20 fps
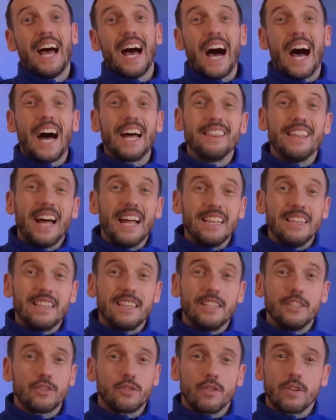And then
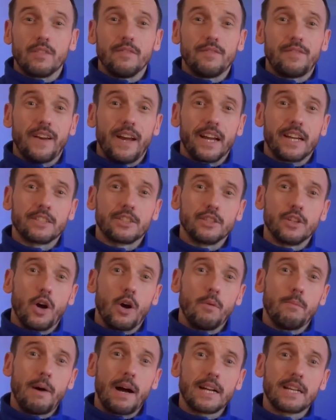there's Duncan Ferguson going
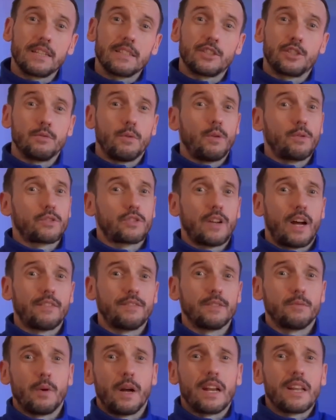back to Old Trafford,
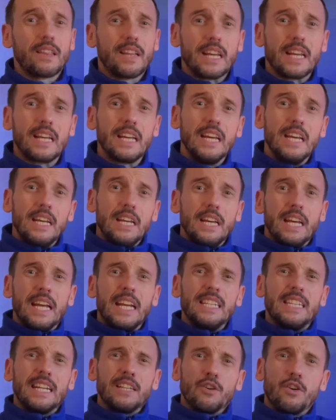where I think he
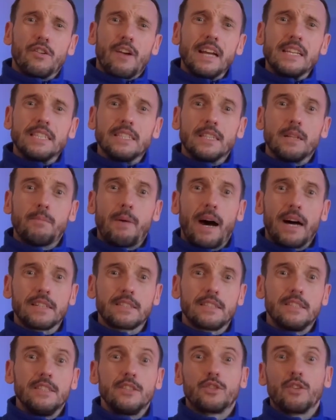did all right in the past.
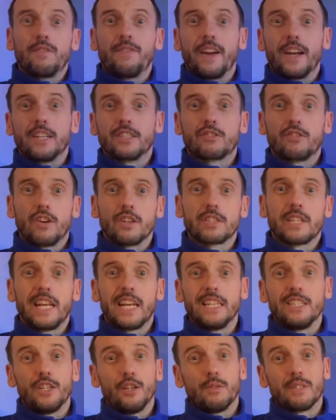So fingers crossed he can
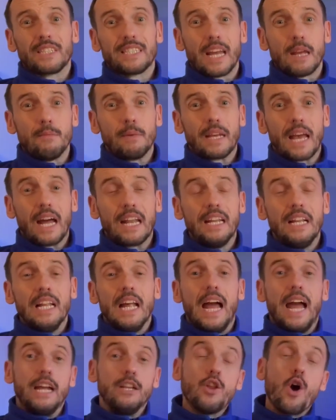do the same again.
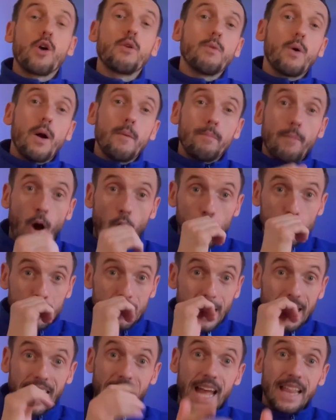No odds
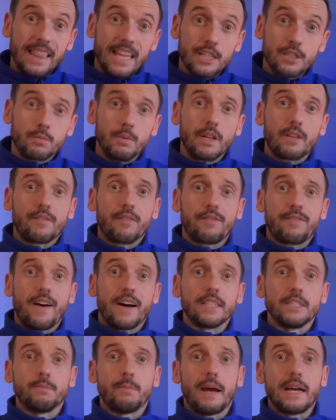again this week from
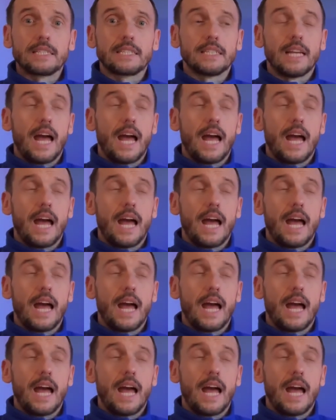Fansbet.